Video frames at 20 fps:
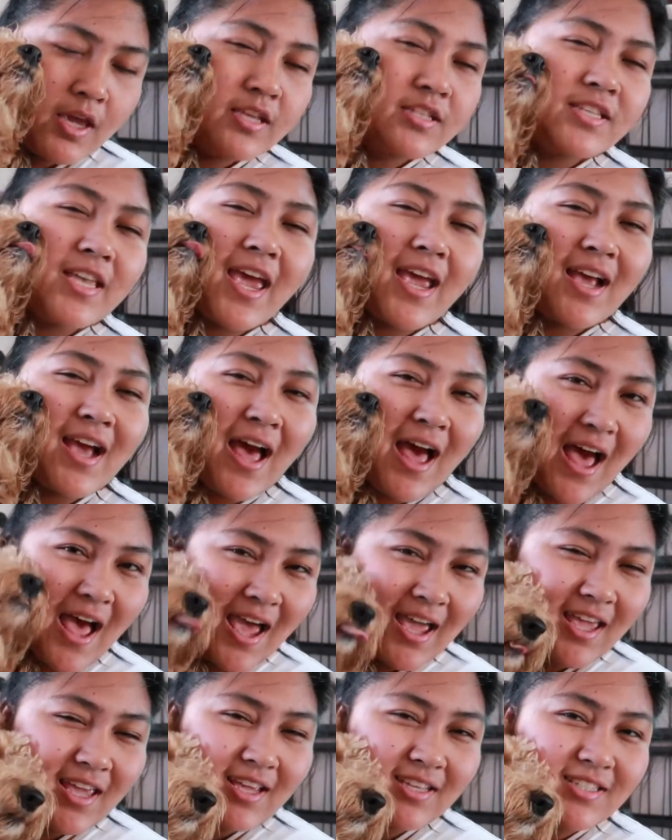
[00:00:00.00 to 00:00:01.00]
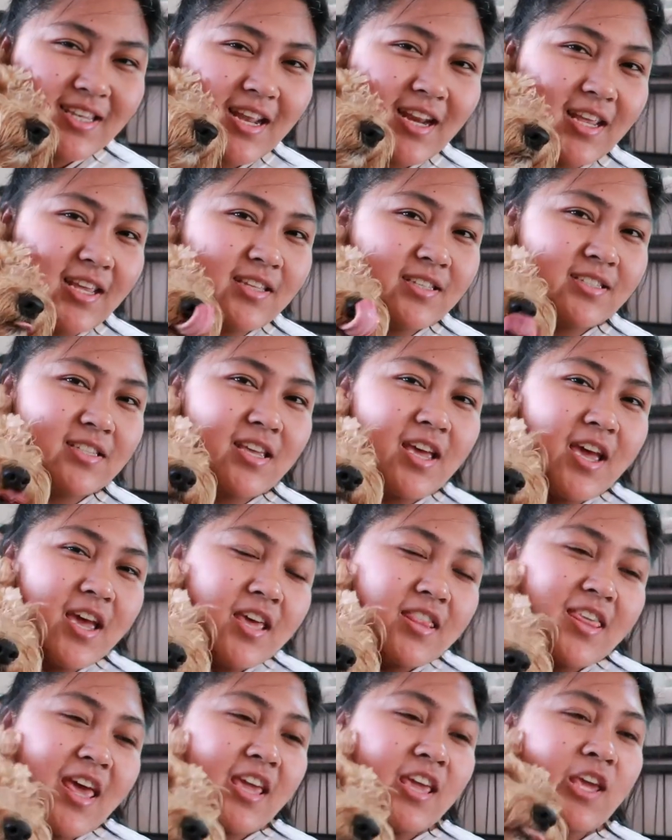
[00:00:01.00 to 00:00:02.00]
He's saying hi. He said he's,
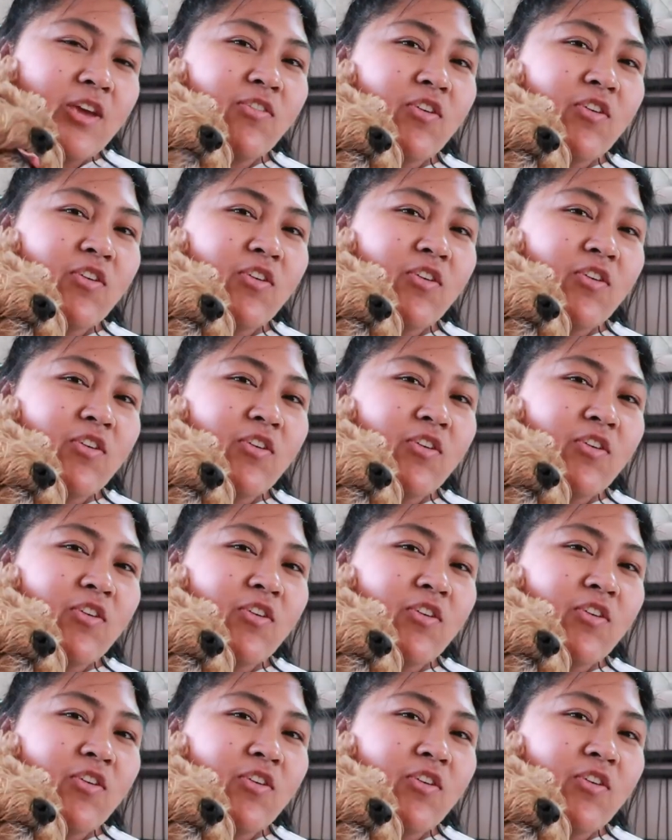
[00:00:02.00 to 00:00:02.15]
thank